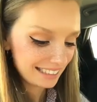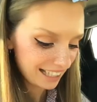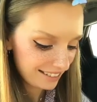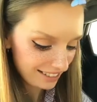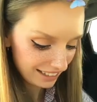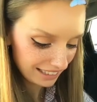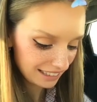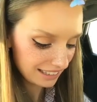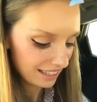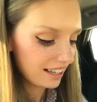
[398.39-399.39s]
I got it.
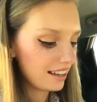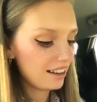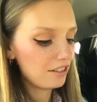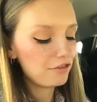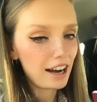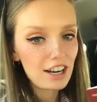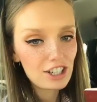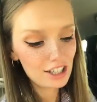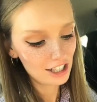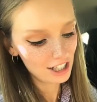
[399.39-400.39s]
It's
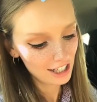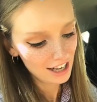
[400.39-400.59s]
fresh